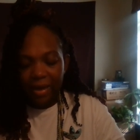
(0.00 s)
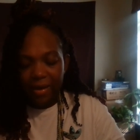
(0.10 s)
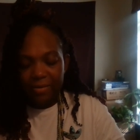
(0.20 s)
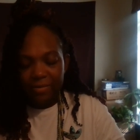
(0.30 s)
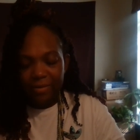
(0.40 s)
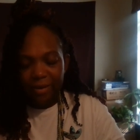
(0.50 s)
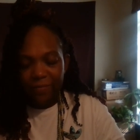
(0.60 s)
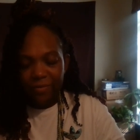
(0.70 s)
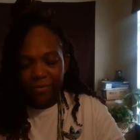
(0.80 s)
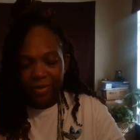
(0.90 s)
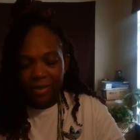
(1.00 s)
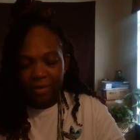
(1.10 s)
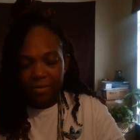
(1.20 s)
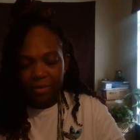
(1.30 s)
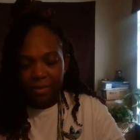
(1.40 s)
has never
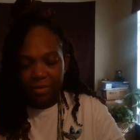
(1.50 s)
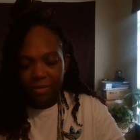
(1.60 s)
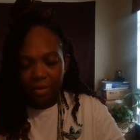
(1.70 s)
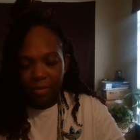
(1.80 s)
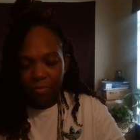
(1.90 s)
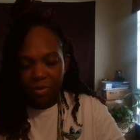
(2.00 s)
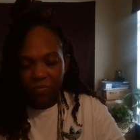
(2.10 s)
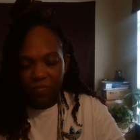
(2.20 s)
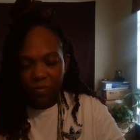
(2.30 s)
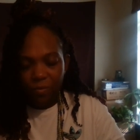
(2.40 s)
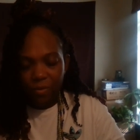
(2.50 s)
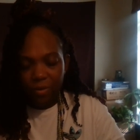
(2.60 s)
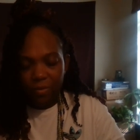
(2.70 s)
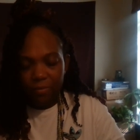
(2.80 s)
existed before.